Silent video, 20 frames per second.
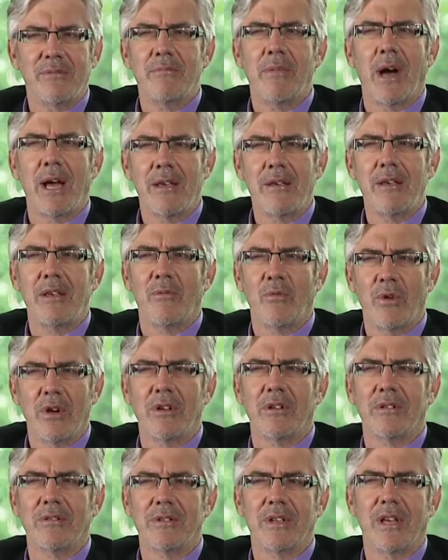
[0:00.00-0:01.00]
may
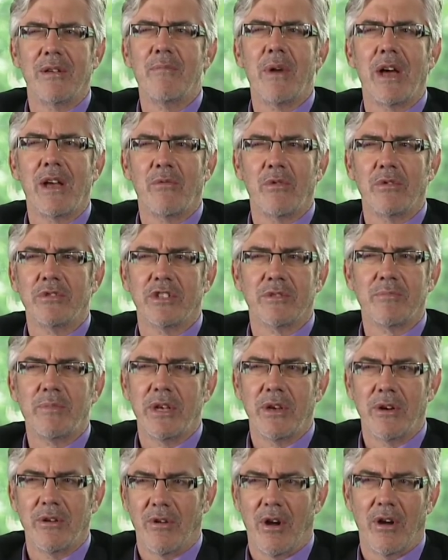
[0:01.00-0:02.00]
well, it may well just
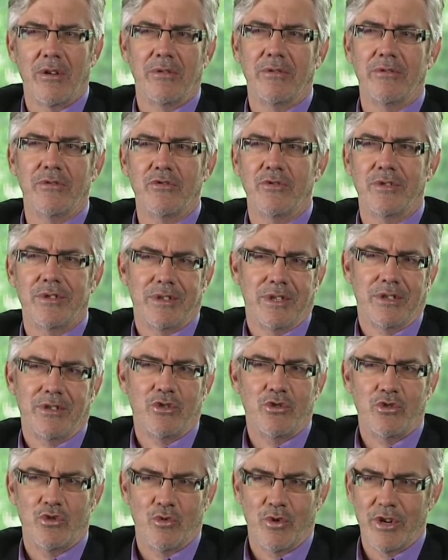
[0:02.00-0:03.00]
be her own
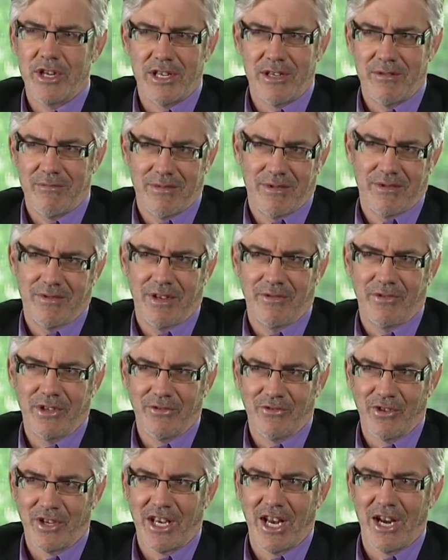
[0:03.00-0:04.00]
dream
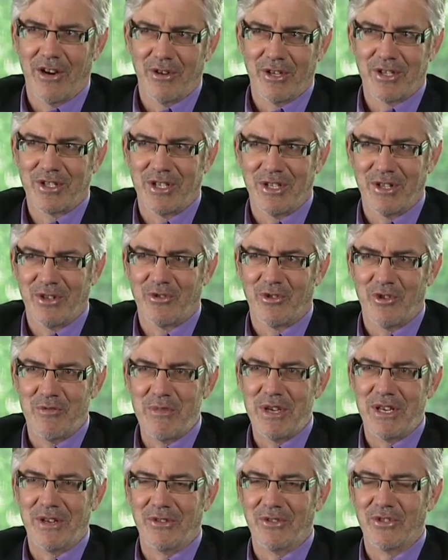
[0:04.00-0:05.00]
living vicariously through
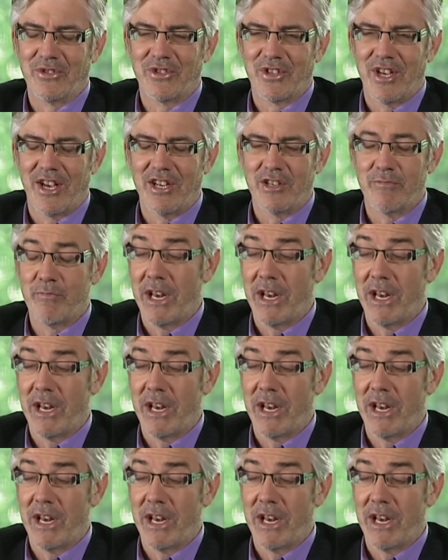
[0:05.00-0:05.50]
me on stage.